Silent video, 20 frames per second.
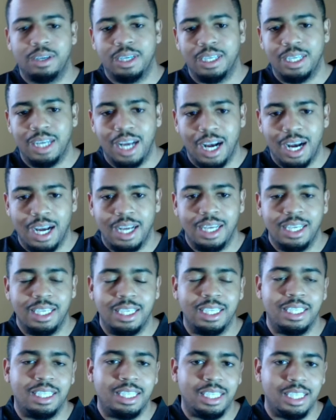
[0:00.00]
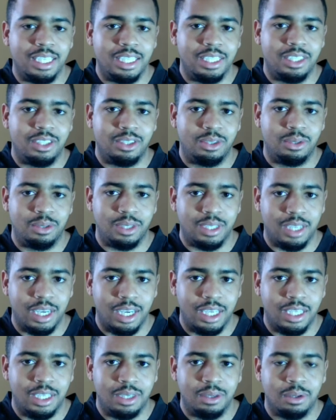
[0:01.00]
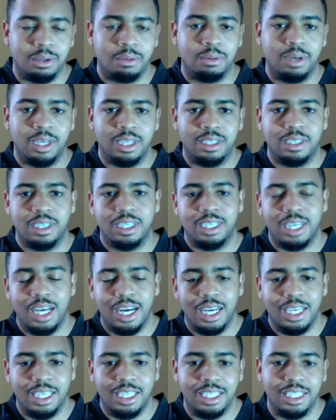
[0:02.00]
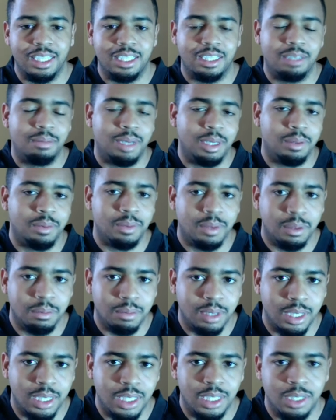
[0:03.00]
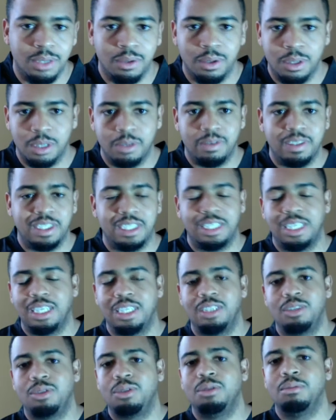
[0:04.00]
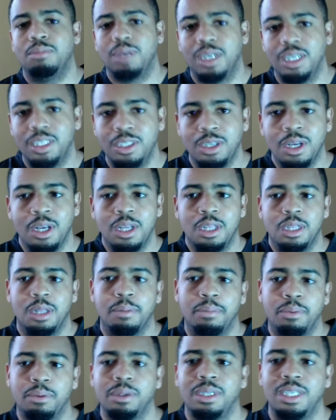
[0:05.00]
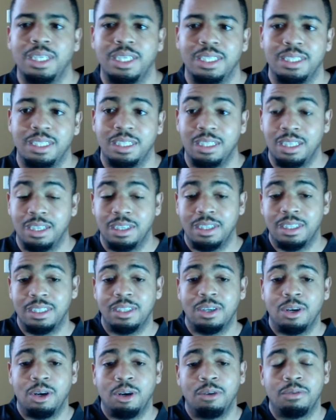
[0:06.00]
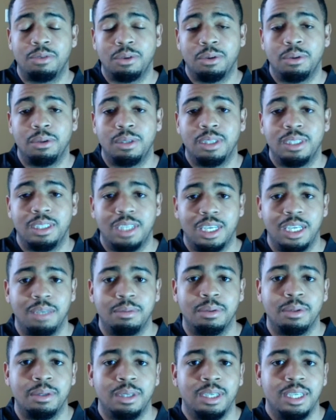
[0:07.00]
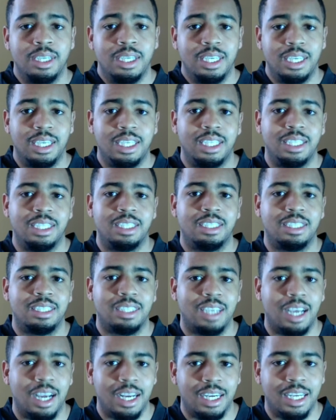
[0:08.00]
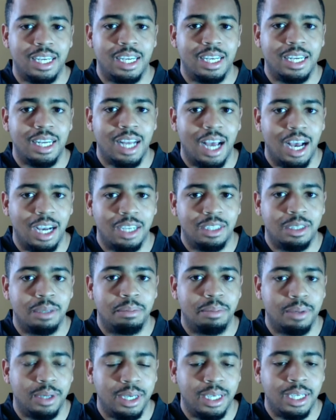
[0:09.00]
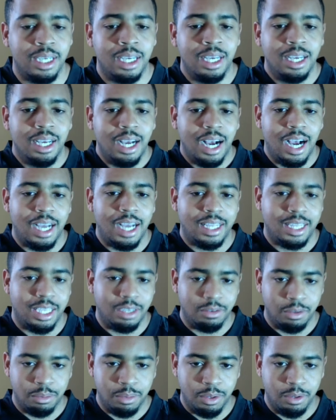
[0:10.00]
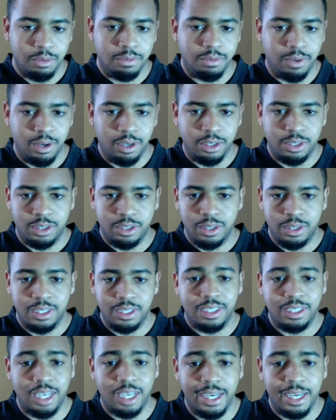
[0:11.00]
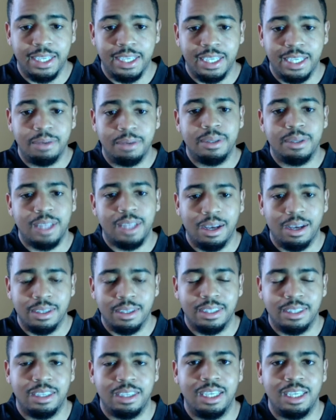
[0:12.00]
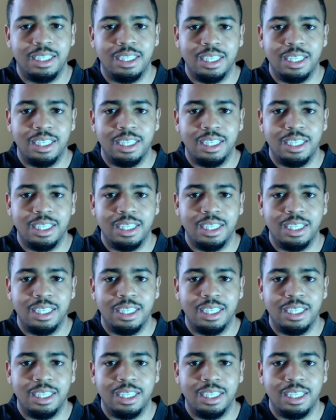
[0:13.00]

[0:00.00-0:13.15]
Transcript: or not he needs to sign it or whether or not he needs to make more money or if he's getting too much. The point is that there is an offer on the table and he's deciding not to play. I think Ramon Foster is saying it without saying